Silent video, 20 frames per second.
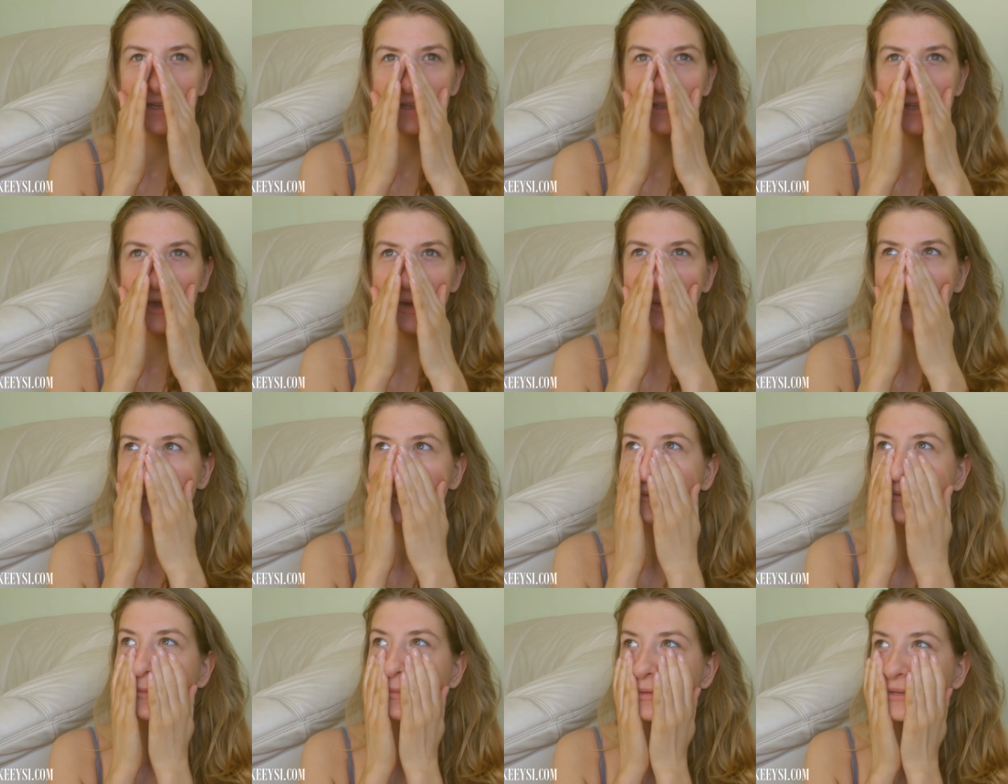no,
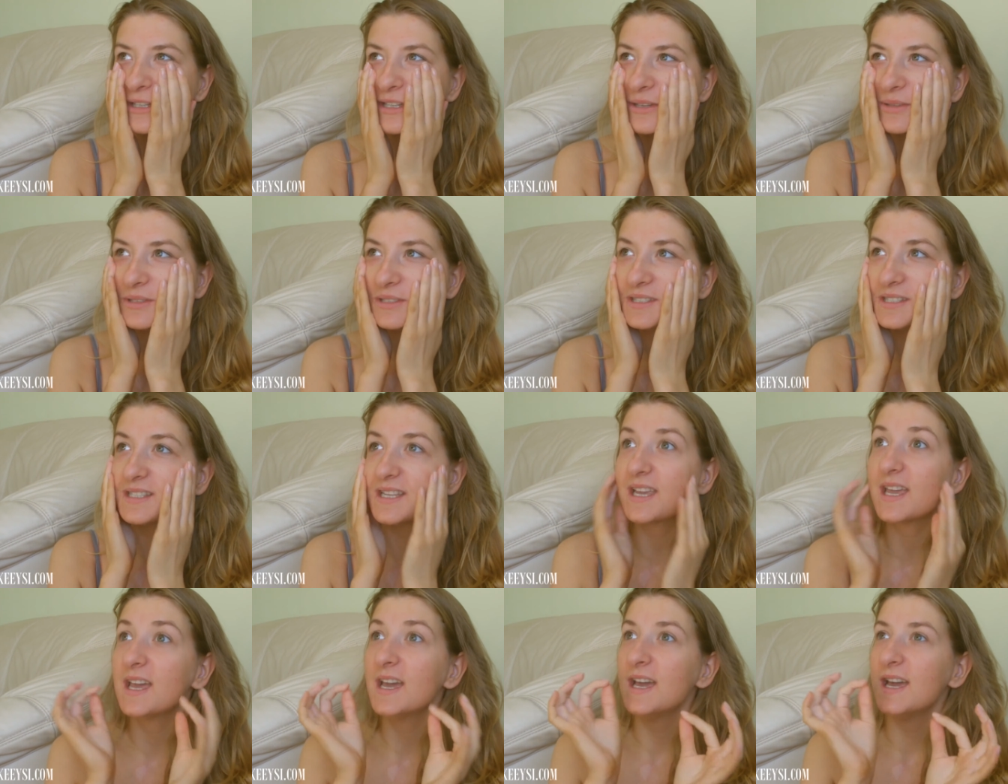what did I want to
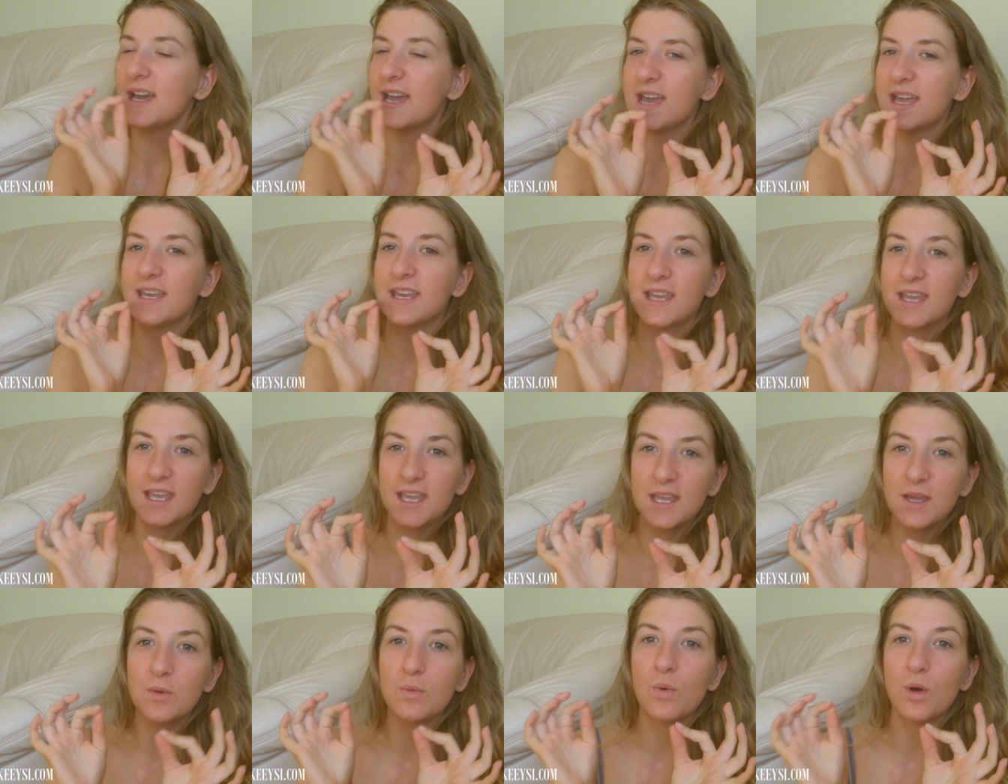say? And
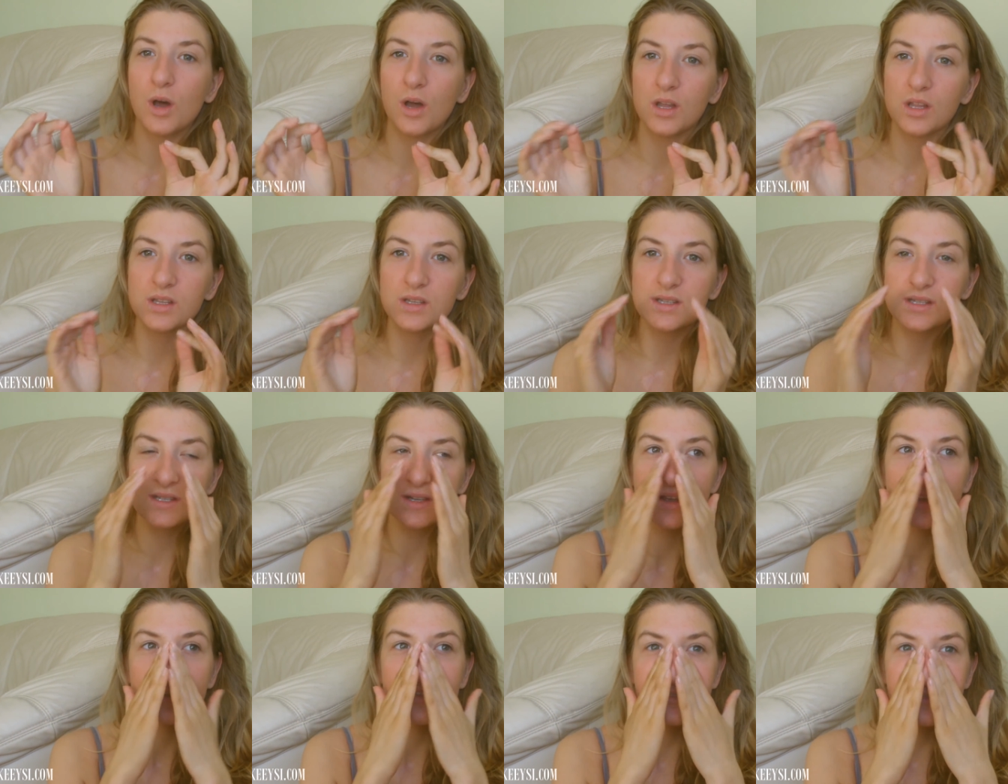it was
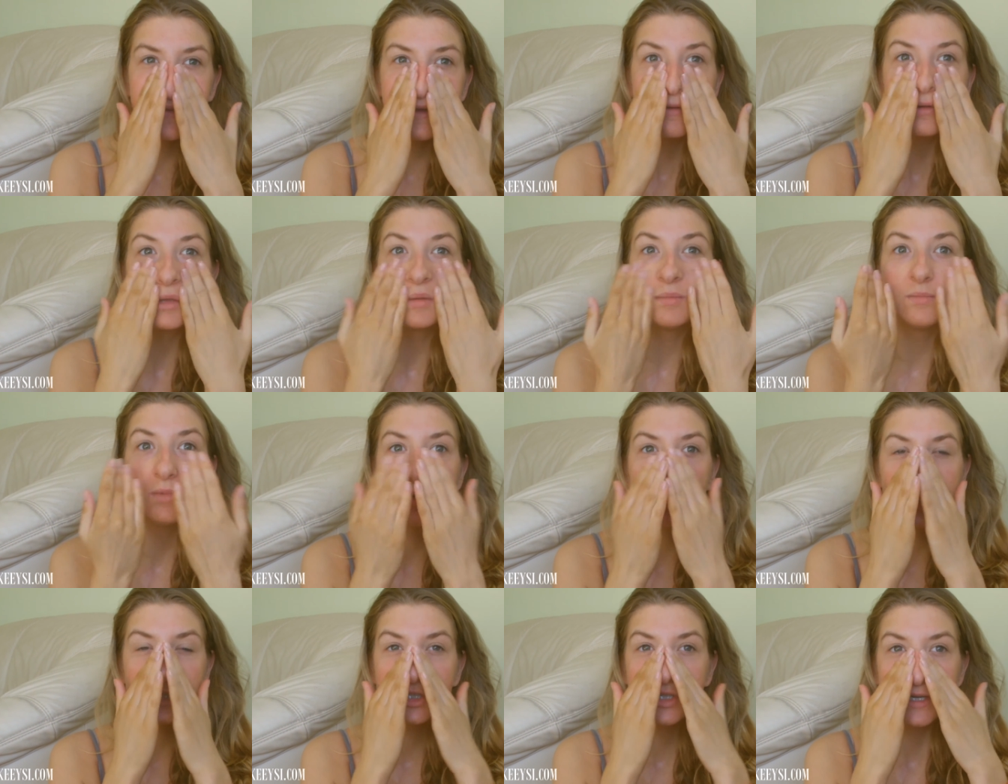very
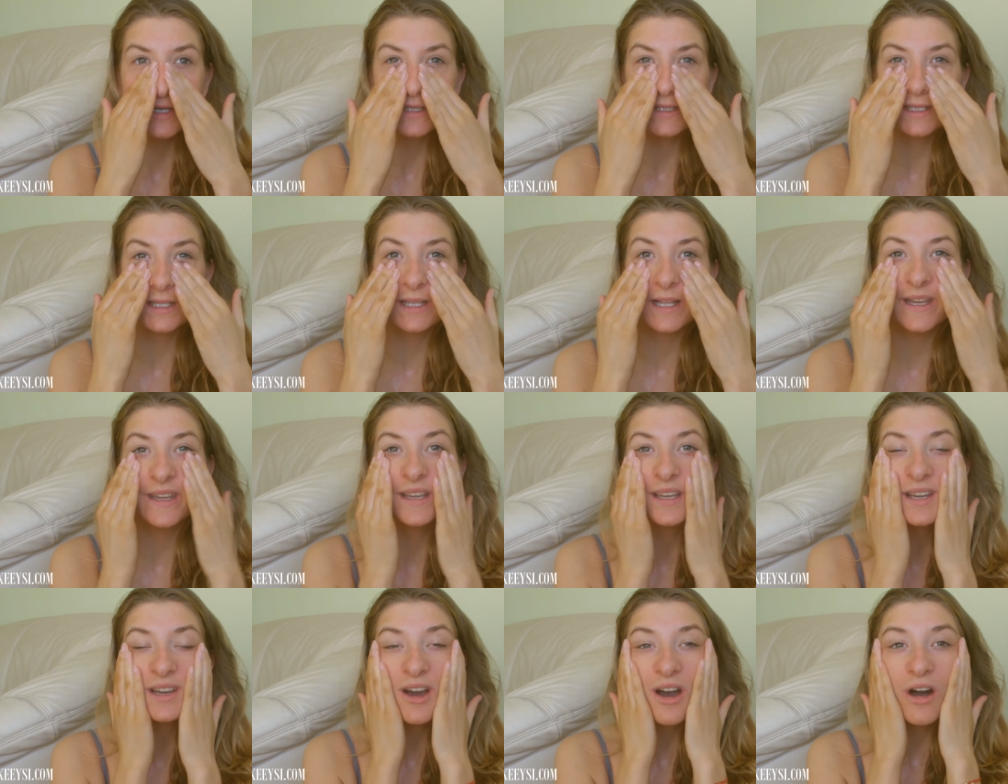moisturizing,
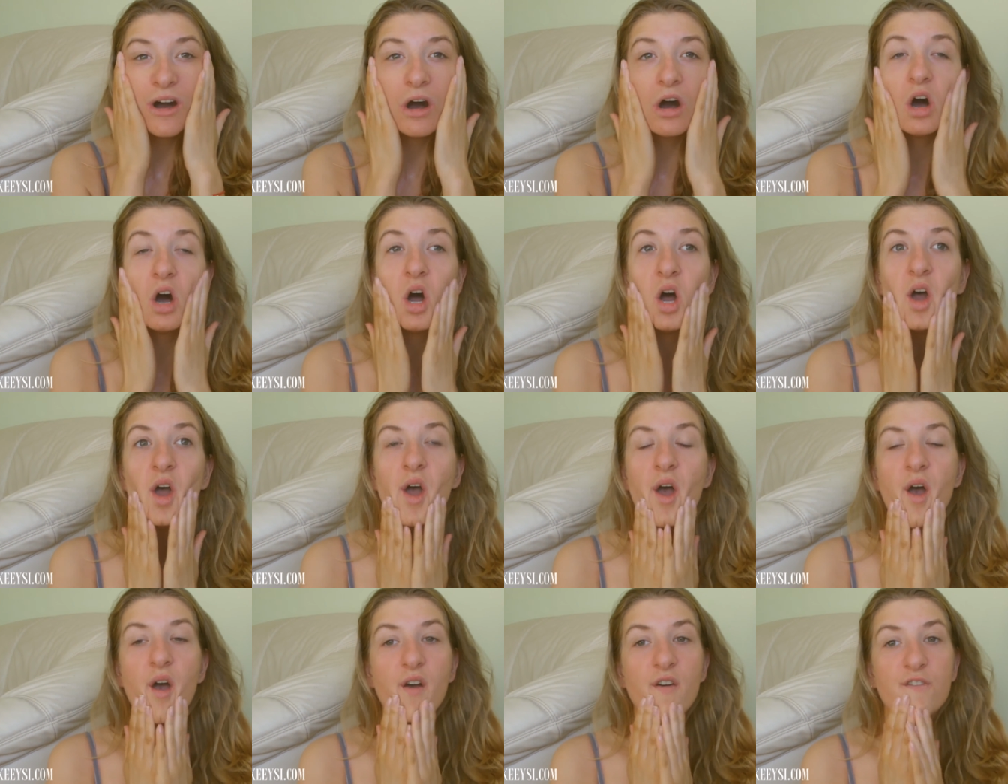like, oh,
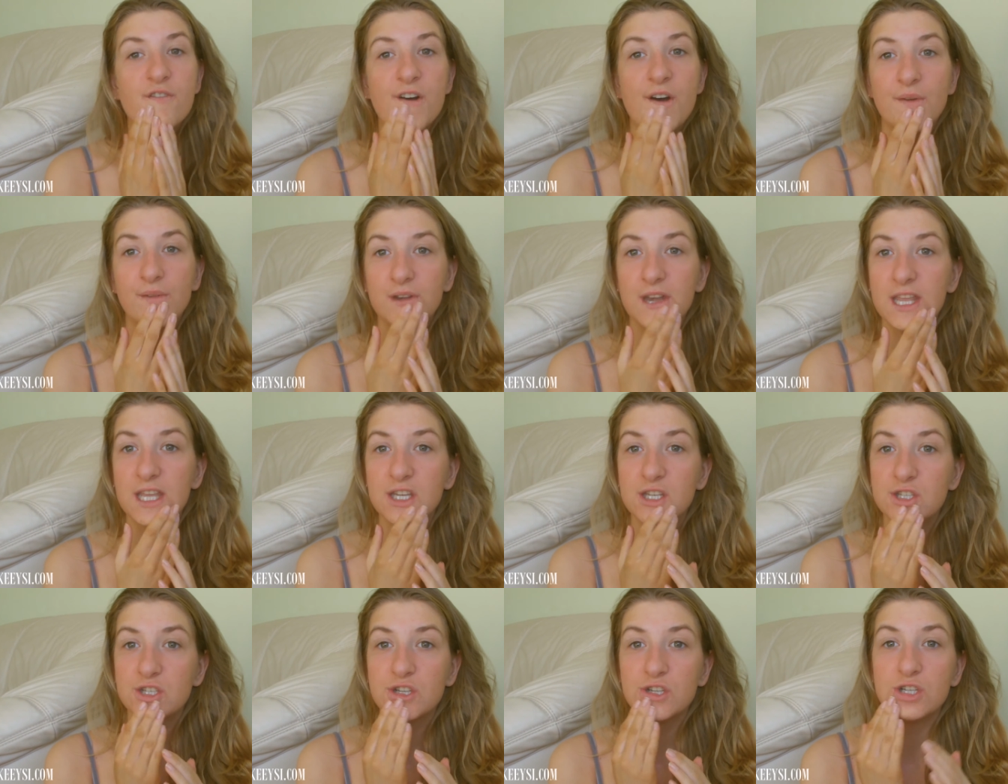
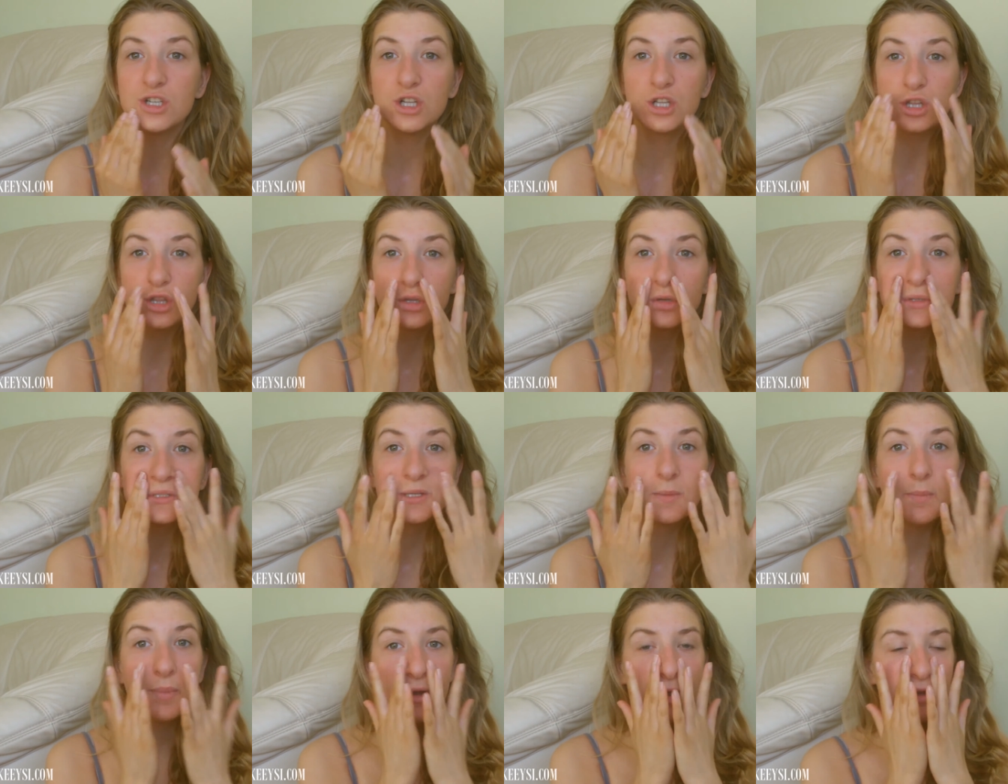foundation
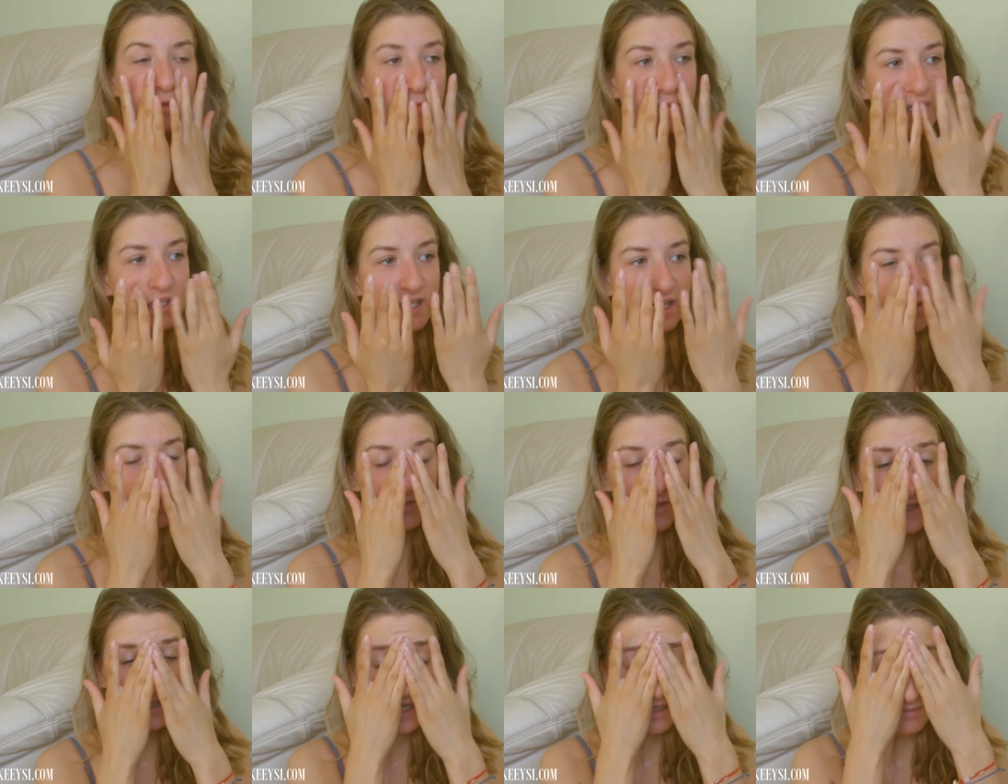looked perfect
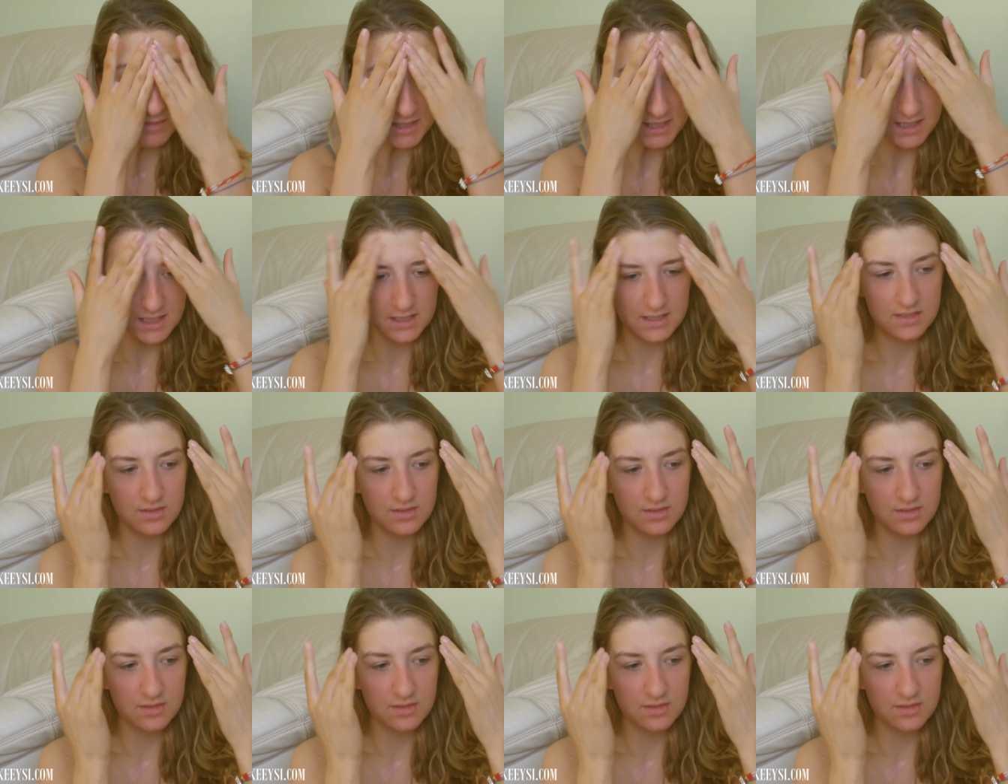every time. I need